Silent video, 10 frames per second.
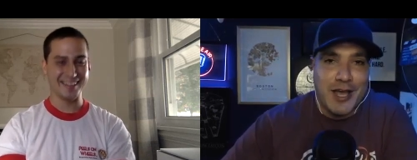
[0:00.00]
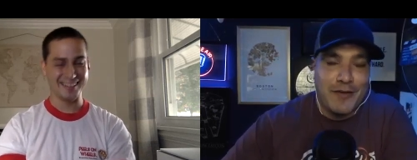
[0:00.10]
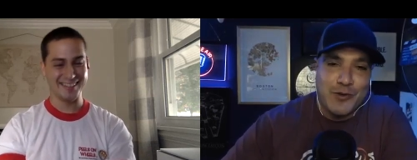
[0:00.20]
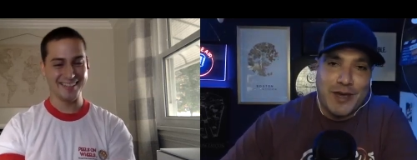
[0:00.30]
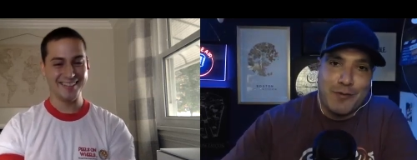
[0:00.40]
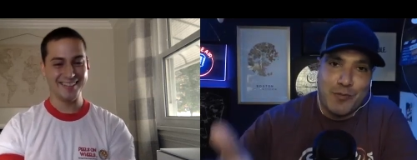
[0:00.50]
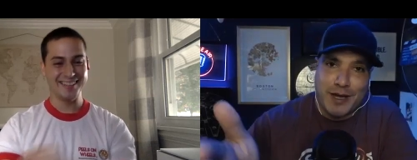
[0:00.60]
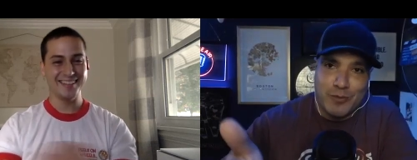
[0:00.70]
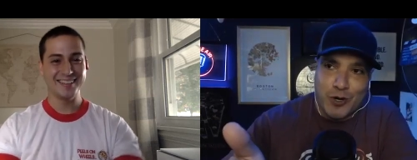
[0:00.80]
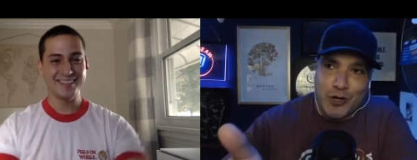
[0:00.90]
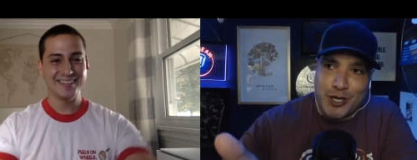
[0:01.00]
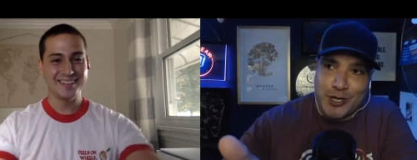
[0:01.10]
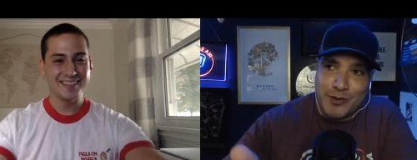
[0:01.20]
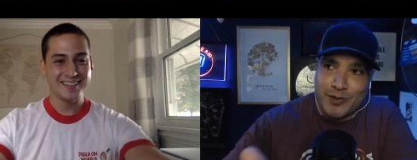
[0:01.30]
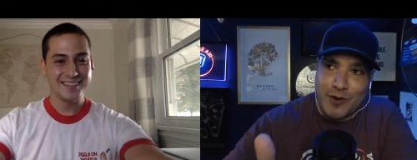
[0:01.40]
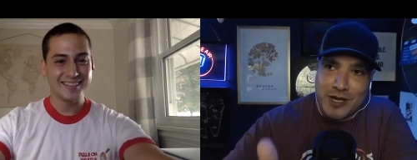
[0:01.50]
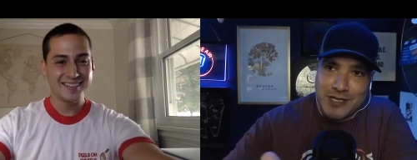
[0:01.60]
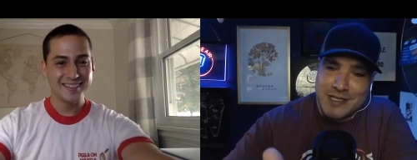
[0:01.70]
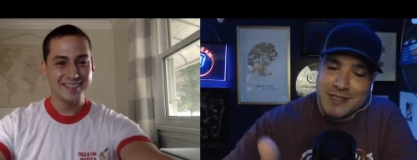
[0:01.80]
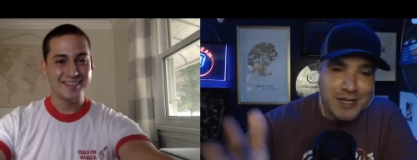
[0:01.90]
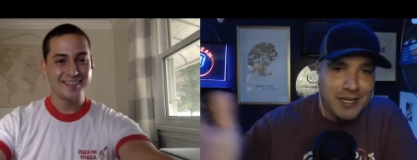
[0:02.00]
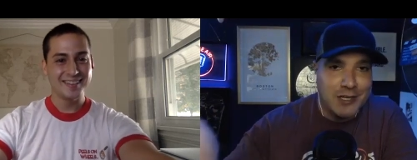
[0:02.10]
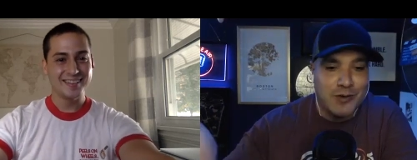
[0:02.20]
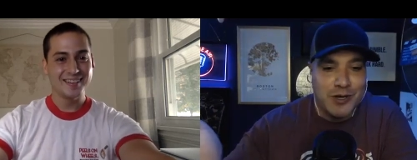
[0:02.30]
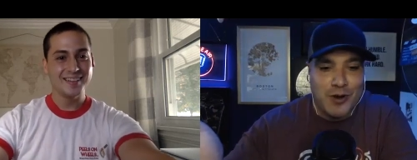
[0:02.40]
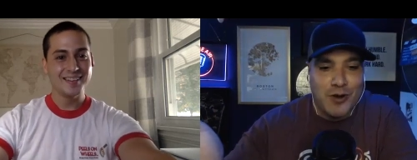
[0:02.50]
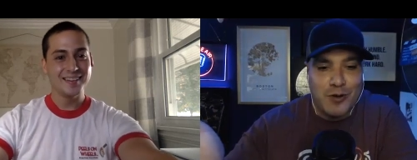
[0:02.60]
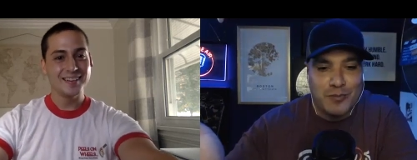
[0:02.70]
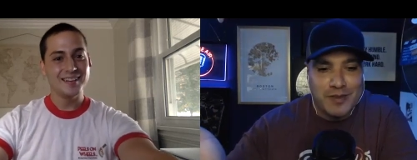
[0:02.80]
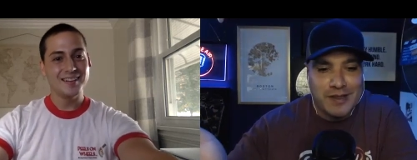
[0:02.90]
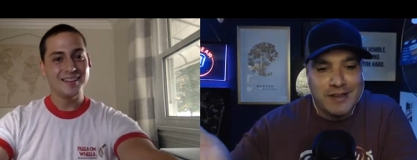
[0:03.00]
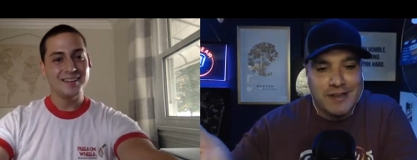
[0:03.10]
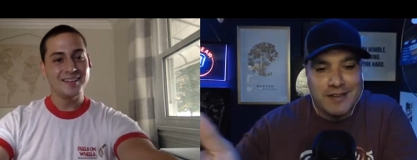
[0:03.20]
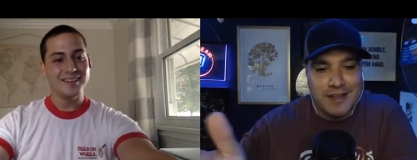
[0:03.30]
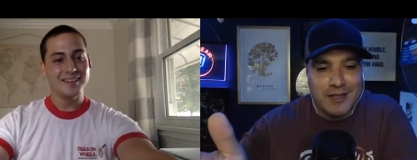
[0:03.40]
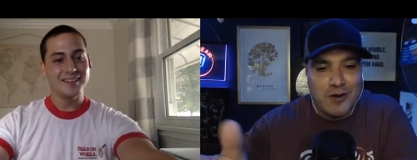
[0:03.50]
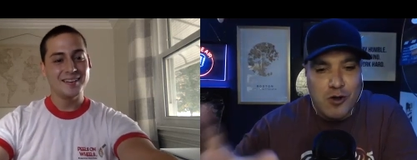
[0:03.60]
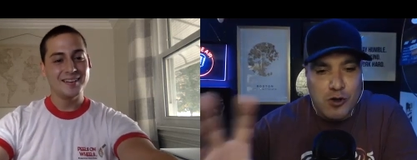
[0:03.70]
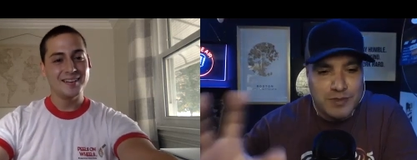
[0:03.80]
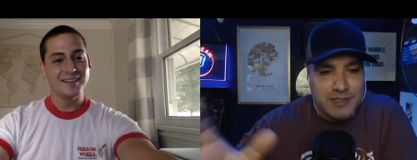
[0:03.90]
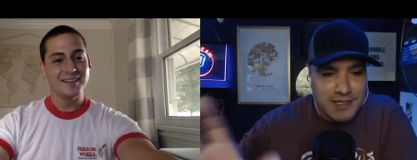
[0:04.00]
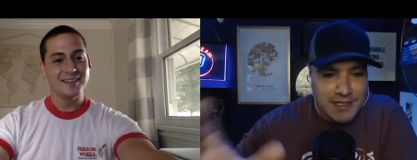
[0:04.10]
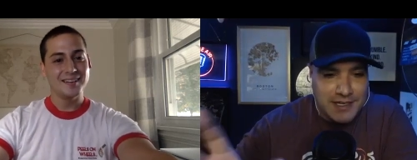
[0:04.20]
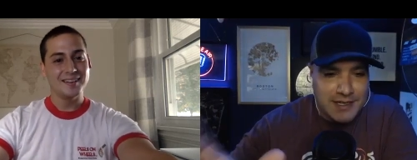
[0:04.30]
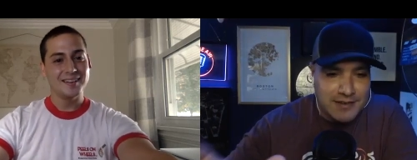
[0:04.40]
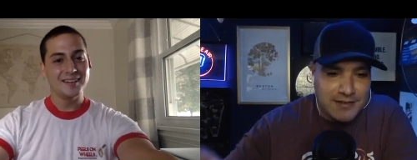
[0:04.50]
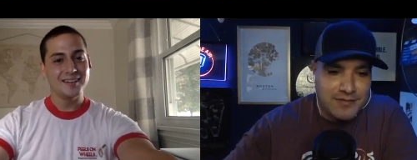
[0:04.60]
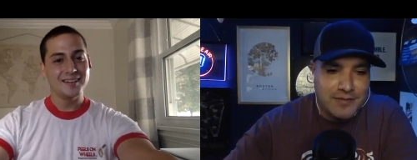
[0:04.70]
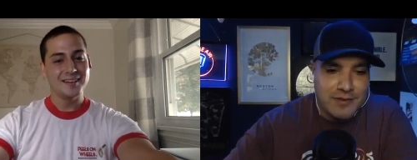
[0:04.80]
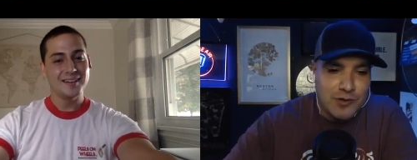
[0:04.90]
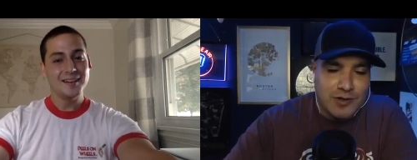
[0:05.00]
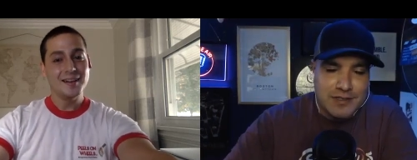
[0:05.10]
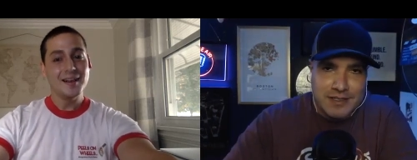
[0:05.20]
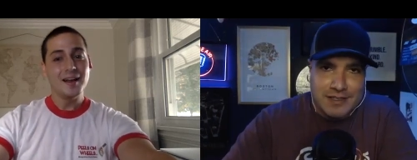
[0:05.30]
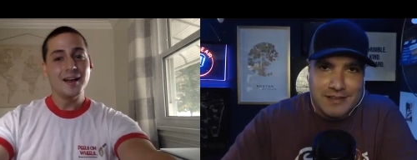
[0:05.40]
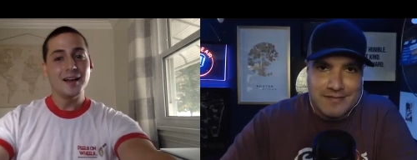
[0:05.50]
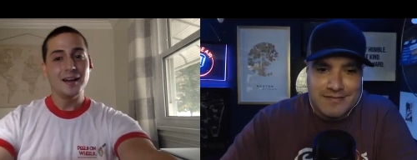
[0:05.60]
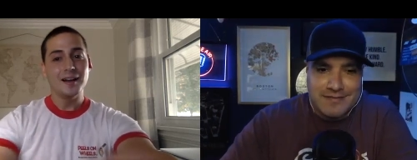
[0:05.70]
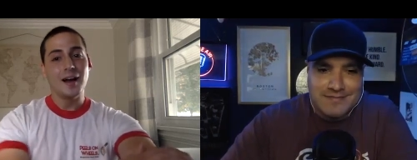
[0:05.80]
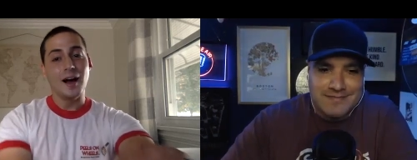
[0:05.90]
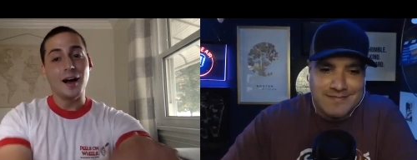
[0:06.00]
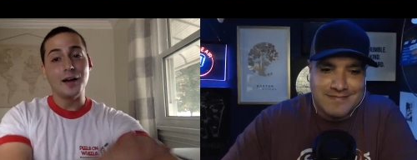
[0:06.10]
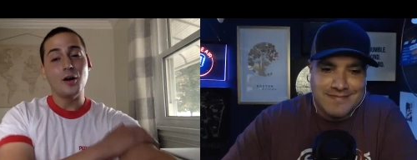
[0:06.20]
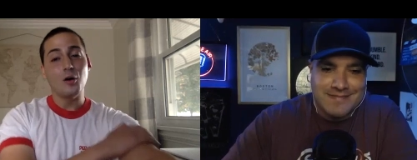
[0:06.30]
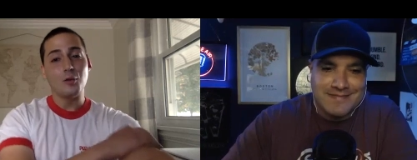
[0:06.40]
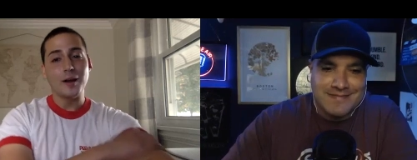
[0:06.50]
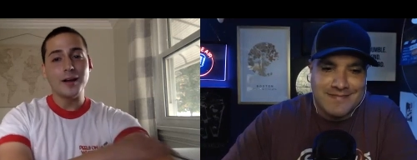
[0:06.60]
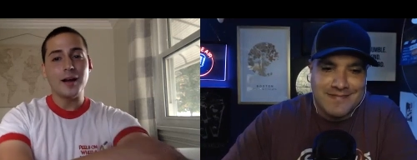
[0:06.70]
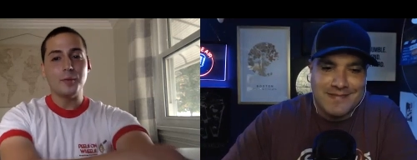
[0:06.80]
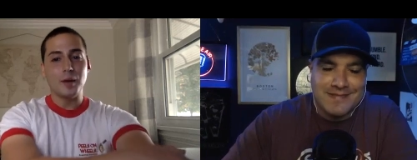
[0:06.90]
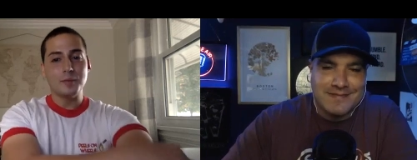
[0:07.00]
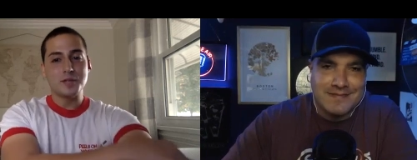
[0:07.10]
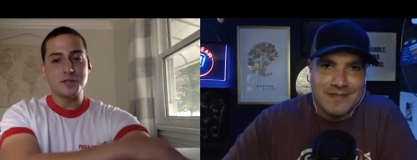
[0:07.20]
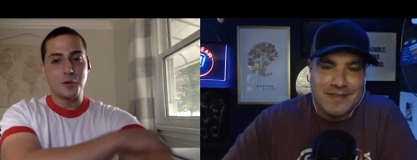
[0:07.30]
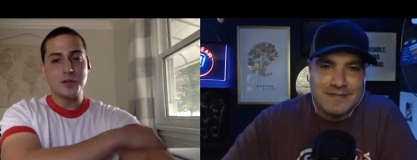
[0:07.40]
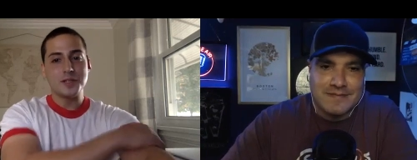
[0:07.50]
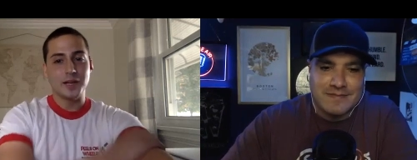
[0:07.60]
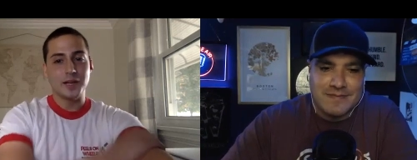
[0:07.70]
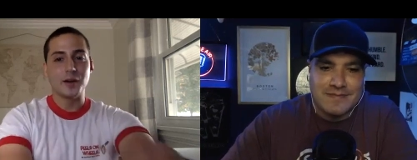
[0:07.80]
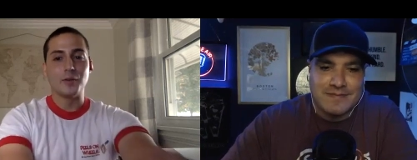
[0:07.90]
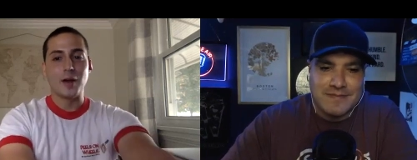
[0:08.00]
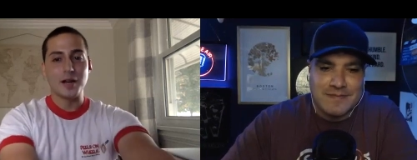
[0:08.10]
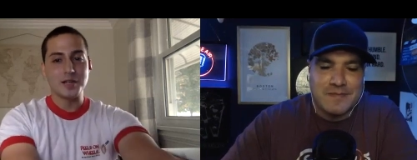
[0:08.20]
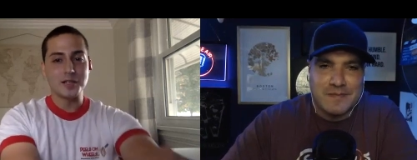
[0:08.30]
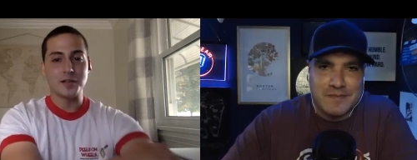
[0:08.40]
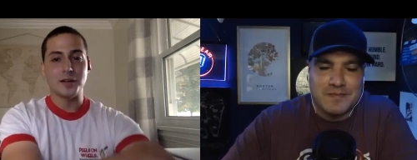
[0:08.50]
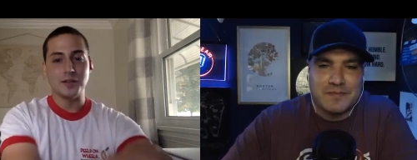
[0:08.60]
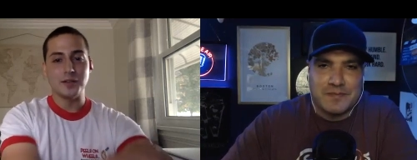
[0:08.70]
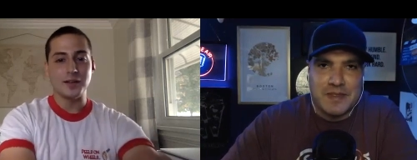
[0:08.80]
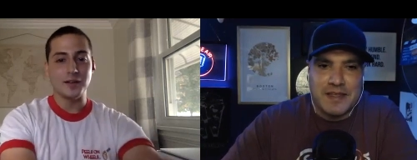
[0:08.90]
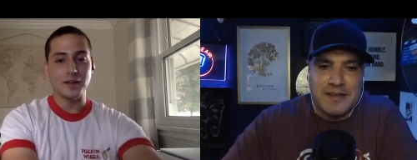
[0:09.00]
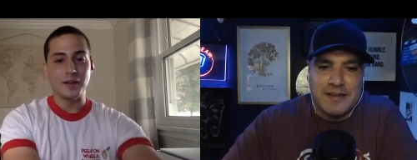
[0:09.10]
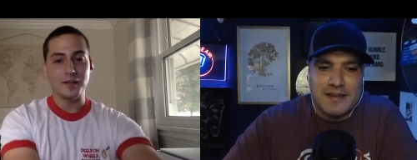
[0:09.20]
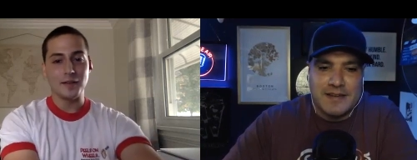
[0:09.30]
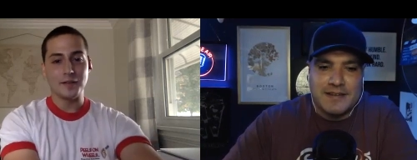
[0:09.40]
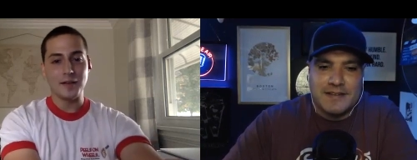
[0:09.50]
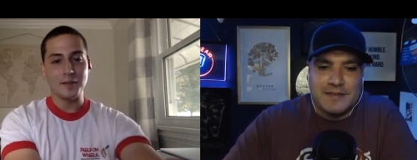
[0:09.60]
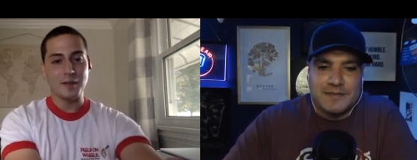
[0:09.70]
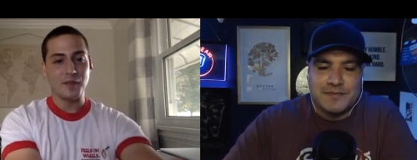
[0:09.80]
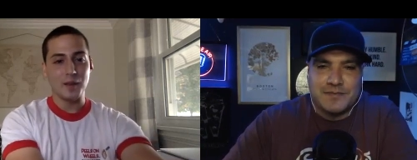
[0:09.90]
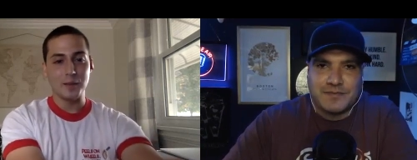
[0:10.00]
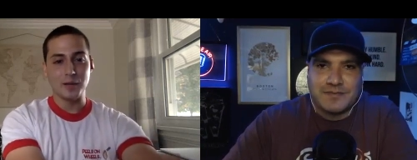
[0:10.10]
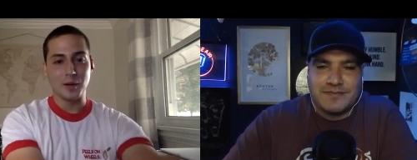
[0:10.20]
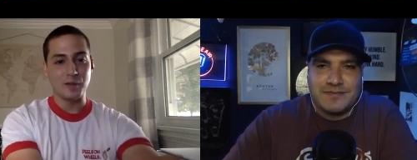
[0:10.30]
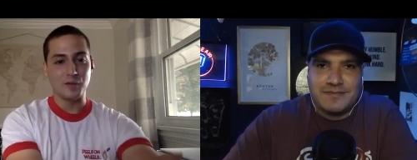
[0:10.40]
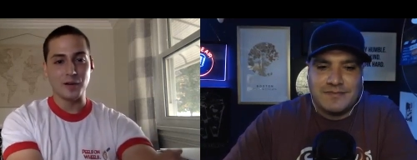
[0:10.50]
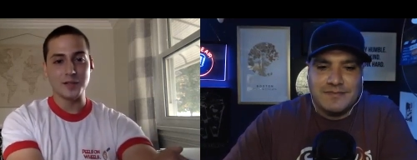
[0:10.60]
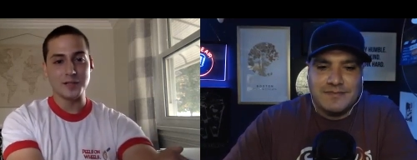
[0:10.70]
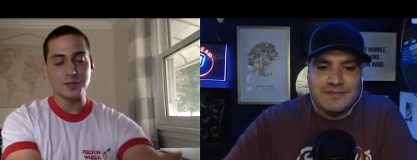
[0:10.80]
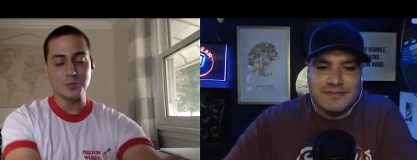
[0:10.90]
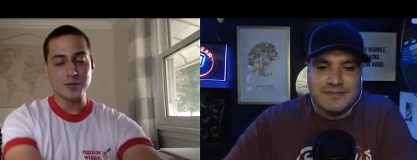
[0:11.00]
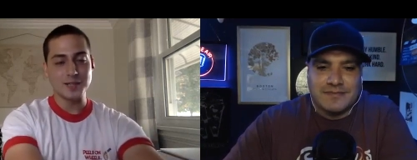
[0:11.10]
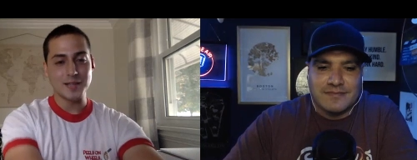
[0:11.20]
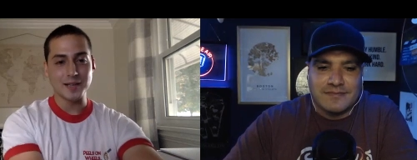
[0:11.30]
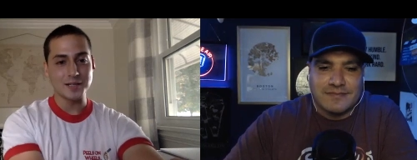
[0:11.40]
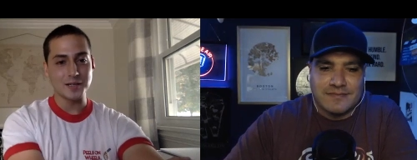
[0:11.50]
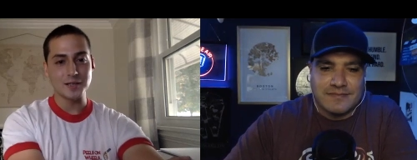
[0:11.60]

Speaker 1: if you get a brick and mortar, are you gonna do it in Rochester? Or are you gonna do it in your home? like your home city of New York City?
Speaker 2: Uh, no, right now I'm, I'm just focusing here on Rochester. I think uh, I, have I've got my family and all my friends and so many ties here